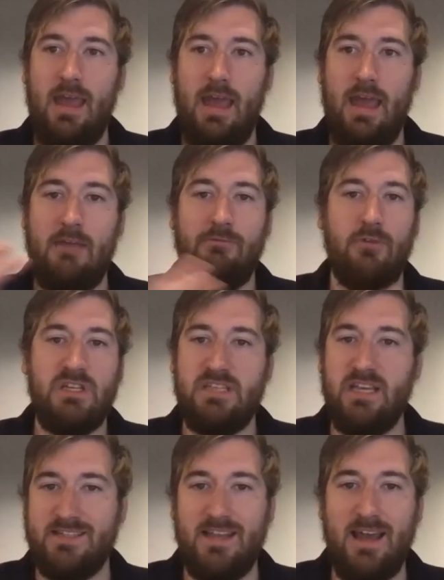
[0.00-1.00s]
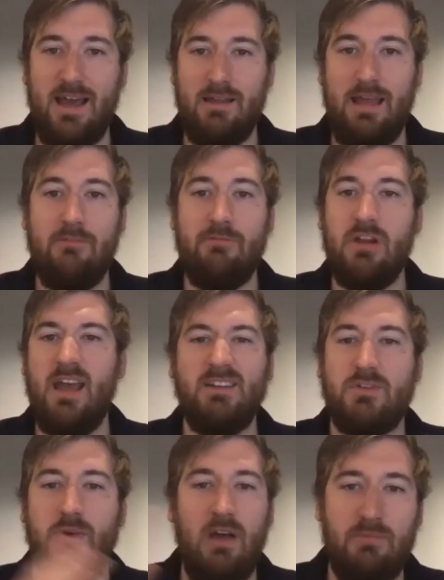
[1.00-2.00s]
every 9
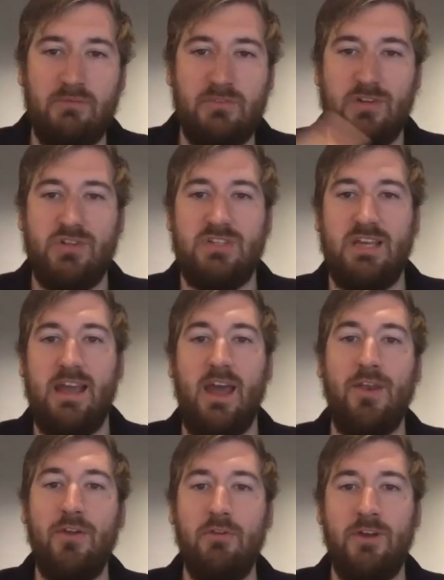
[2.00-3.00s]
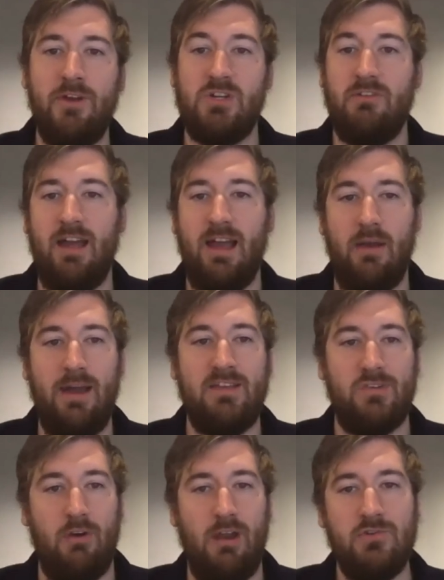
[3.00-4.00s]
to 12 months, I should say, a new version of
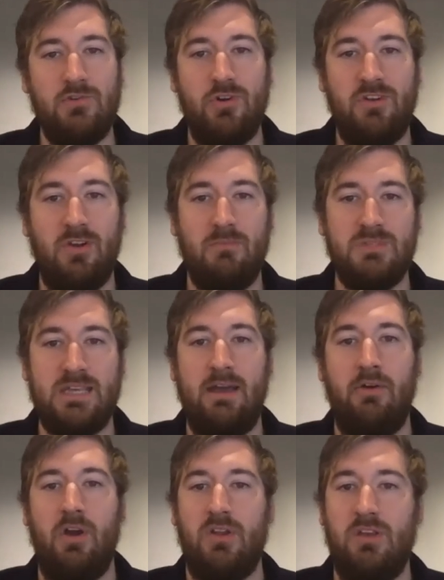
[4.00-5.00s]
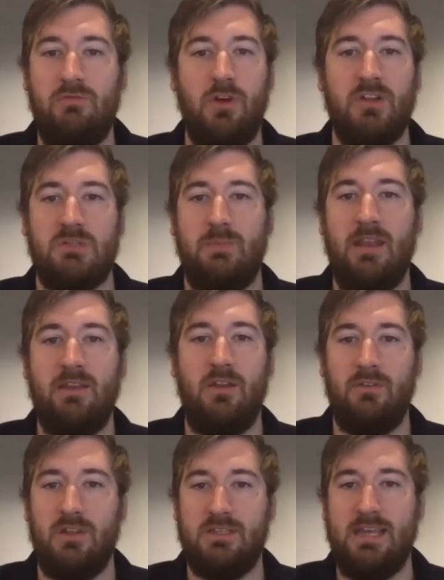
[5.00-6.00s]
iOS or Android comes out, and you've got to spend
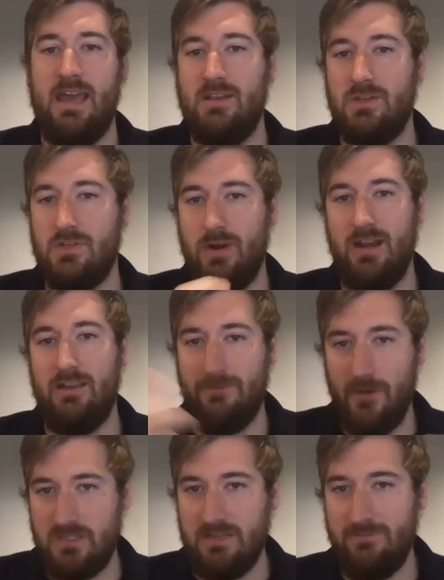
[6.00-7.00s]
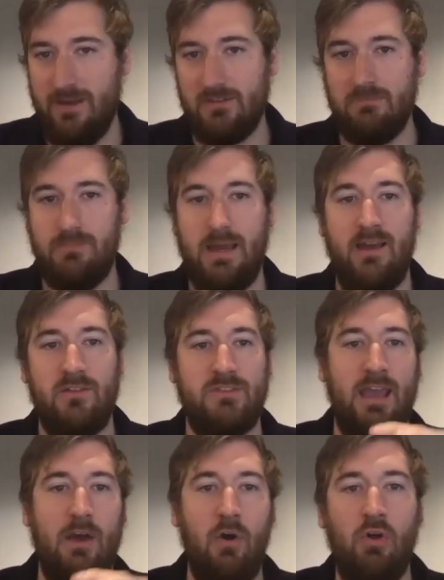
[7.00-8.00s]
another 10, 20, 30,000 pounds
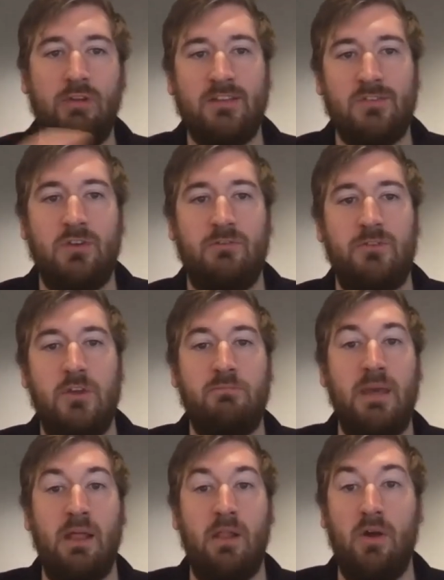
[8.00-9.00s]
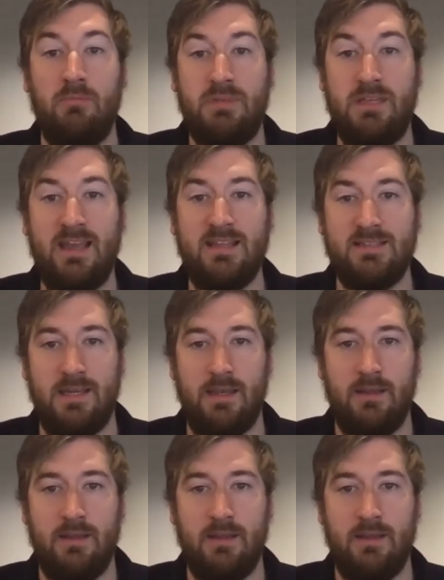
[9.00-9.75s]
to get all that stuff you built updated.